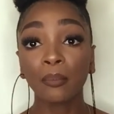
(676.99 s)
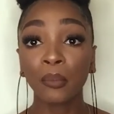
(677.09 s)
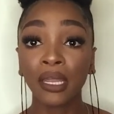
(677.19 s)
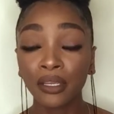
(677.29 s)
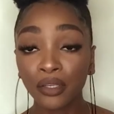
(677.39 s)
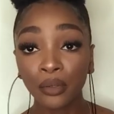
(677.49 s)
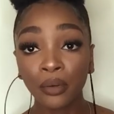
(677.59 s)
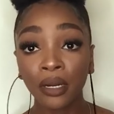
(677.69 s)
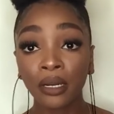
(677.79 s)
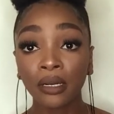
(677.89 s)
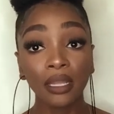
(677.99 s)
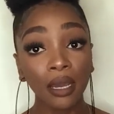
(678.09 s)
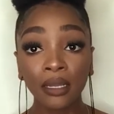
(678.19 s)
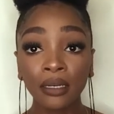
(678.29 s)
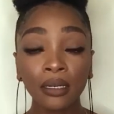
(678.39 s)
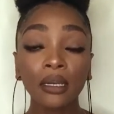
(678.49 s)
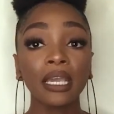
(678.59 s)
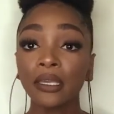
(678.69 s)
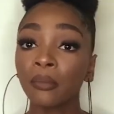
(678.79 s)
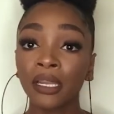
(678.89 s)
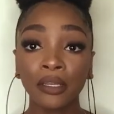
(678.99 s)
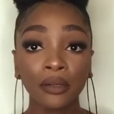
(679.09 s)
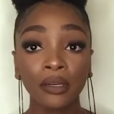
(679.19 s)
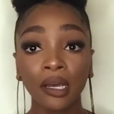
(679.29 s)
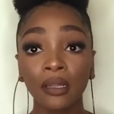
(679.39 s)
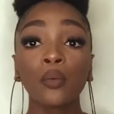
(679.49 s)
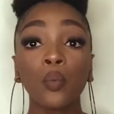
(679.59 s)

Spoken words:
a manicure done, get your manicure done.